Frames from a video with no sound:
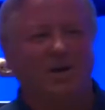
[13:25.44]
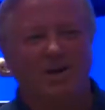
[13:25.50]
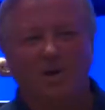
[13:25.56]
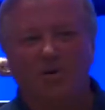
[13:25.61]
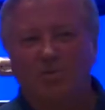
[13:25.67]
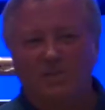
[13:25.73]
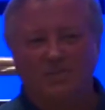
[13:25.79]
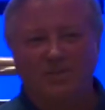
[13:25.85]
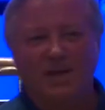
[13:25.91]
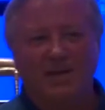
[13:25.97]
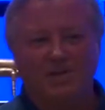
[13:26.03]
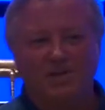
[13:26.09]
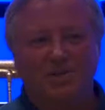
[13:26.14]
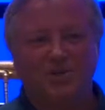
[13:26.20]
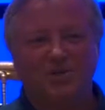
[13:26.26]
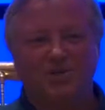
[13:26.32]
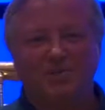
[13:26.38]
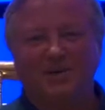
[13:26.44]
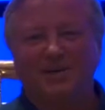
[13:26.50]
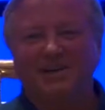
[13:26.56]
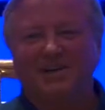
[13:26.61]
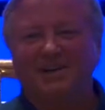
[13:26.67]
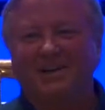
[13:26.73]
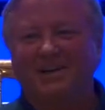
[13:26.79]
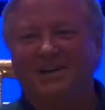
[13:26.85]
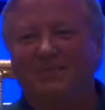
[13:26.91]
know what's past a yottabyte?
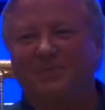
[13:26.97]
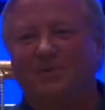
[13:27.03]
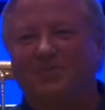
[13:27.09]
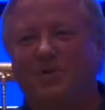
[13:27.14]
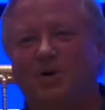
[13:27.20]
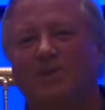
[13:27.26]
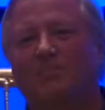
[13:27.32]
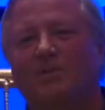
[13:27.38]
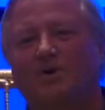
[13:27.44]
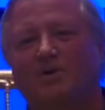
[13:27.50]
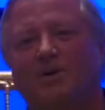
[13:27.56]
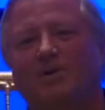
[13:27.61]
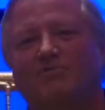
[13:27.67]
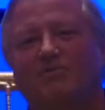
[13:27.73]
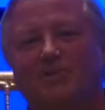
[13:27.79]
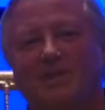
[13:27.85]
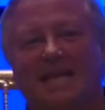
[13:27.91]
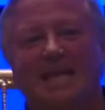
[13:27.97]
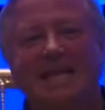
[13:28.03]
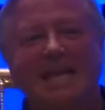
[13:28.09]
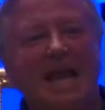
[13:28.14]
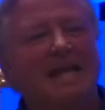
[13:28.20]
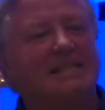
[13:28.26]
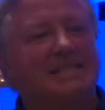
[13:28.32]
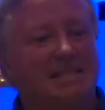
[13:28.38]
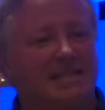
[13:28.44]
But we're going to be looking for the
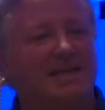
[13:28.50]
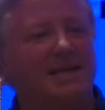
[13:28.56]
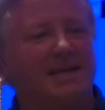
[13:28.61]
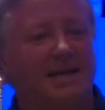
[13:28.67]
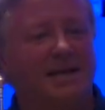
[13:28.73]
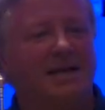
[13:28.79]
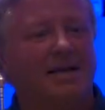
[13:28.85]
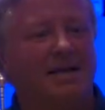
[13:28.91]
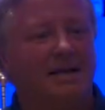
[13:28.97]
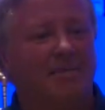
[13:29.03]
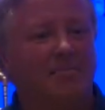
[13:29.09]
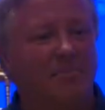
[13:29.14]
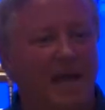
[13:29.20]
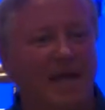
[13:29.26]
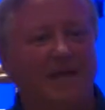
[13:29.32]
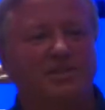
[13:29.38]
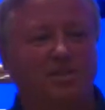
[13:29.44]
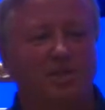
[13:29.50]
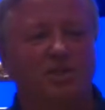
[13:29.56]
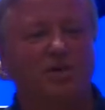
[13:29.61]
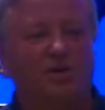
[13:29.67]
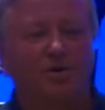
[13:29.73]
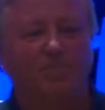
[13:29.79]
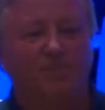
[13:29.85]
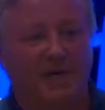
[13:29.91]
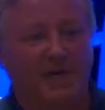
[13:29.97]
next thing past a
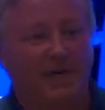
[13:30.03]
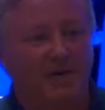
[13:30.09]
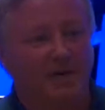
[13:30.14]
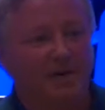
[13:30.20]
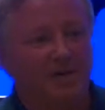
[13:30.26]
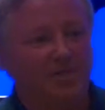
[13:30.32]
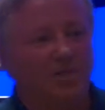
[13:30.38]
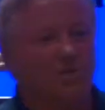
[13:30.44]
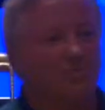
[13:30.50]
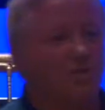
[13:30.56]
yottabyte just